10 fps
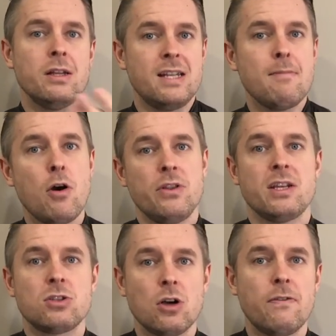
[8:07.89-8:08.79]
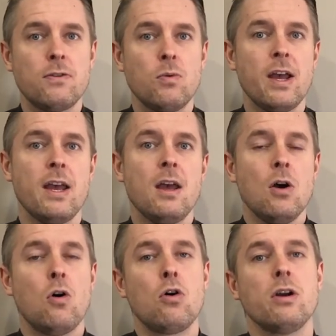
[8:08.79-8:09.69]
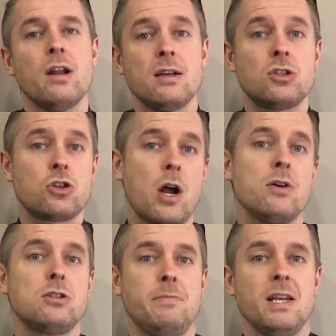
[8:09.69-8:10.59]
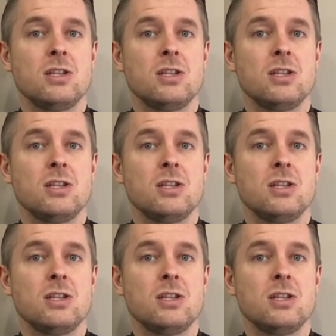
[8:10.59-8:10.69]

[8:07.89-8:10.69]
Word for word: demo their software, organize trials to be